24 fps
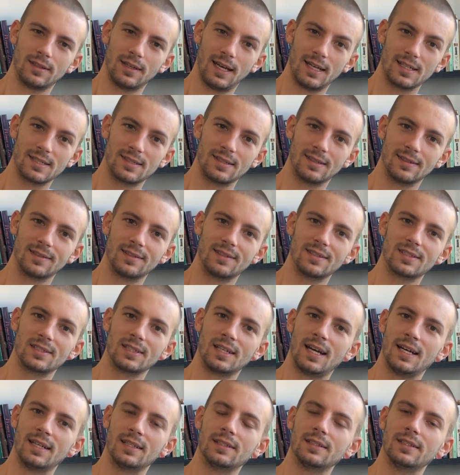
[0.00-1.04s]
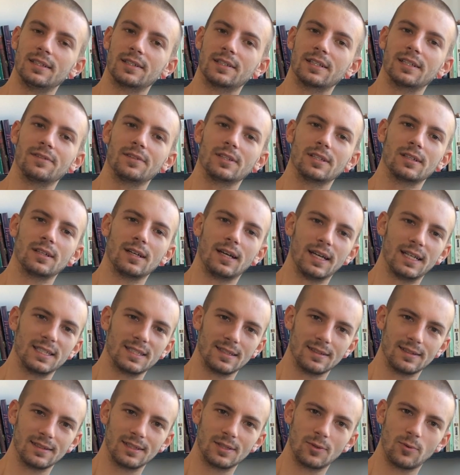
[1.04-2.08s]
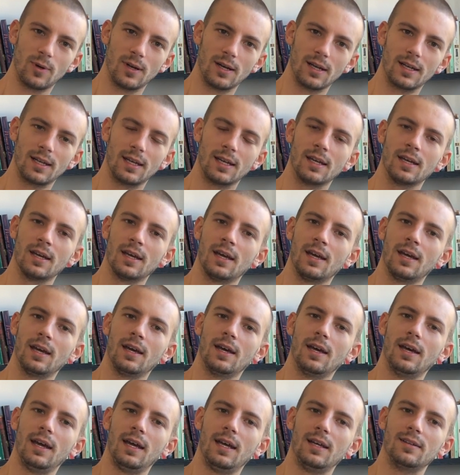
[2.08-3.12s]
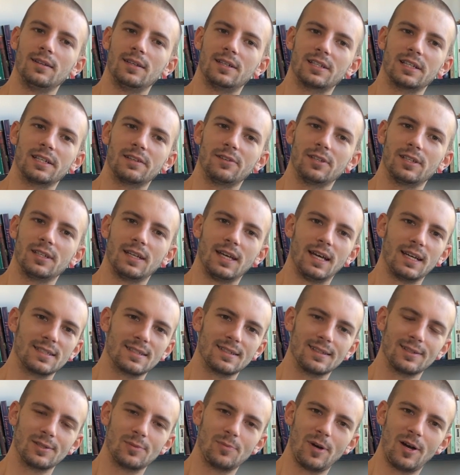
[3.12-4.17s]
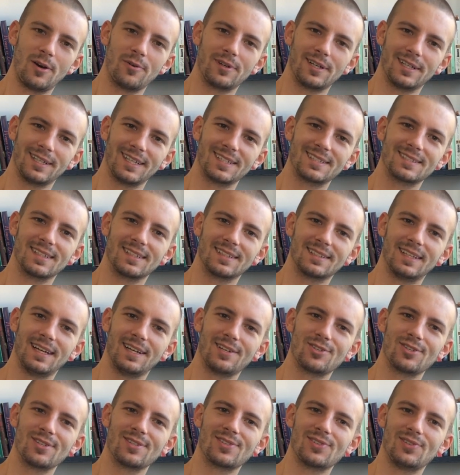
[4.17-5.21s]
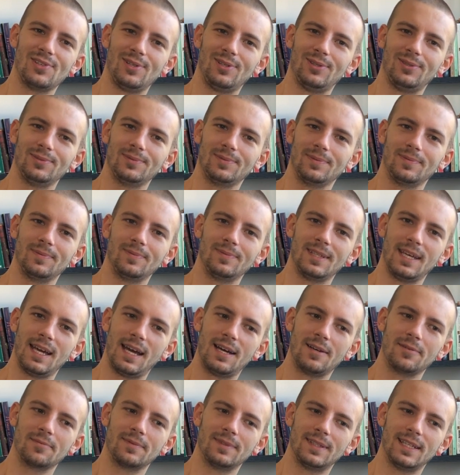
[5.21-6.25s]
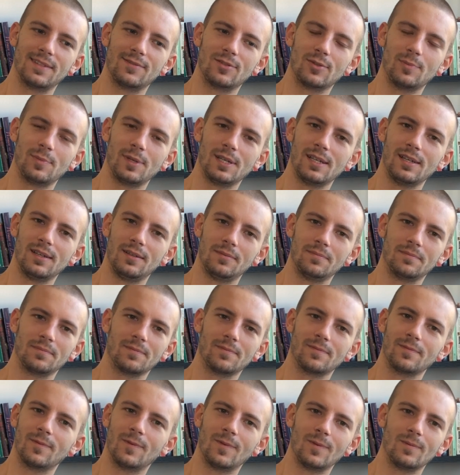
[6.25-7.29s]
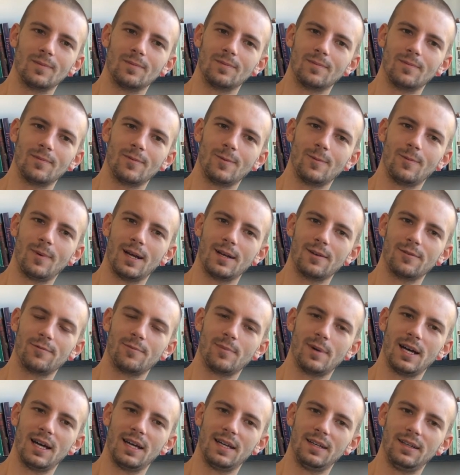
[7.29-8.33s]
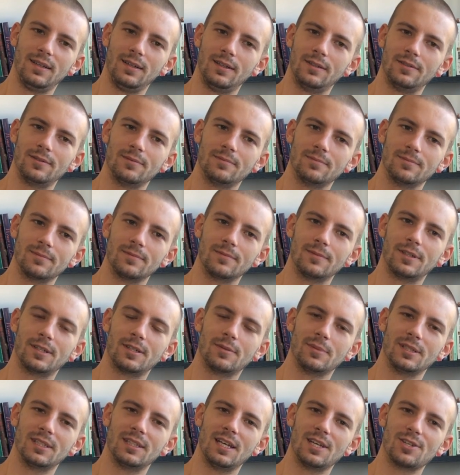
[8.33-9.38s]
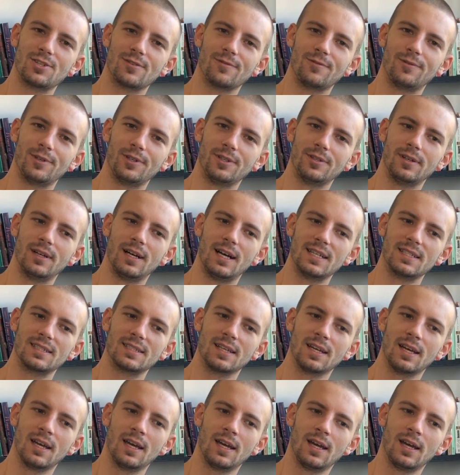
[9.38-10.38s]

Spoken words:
excellent design, they're giving excellent quality, and they're giving excellent power and excellent engine. So yeah, that would be one of my recommendation for you guys.